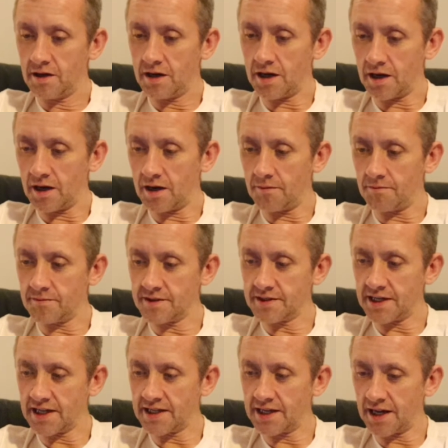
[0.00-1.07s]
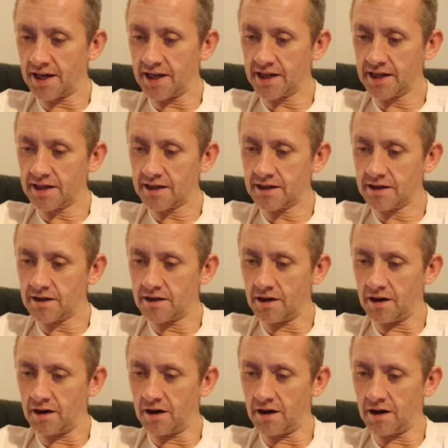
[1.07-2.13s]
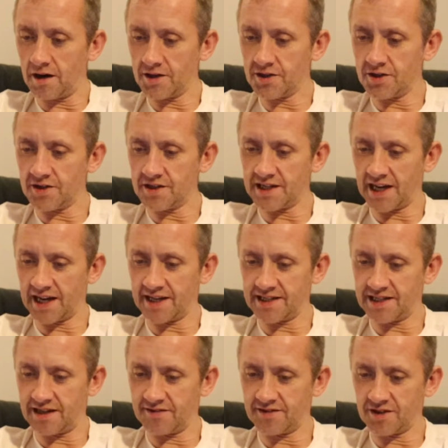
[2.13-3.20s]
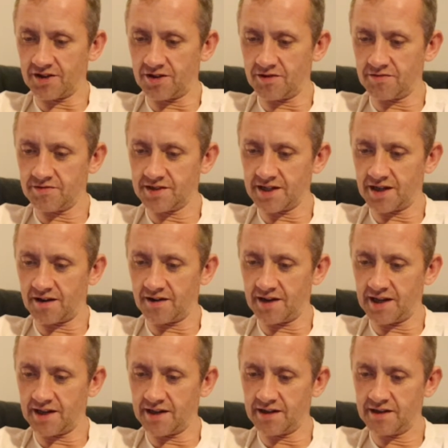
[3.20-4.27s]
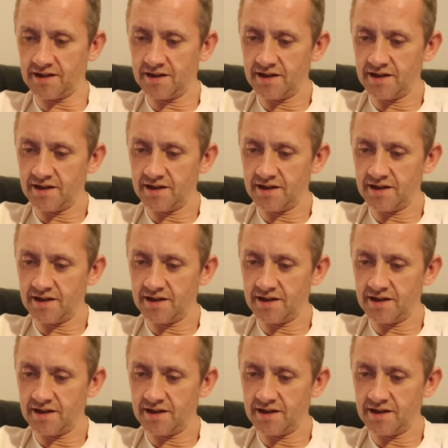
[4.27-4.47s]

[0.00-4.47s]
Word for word: um, Titanic uh, two seconds left to go sorry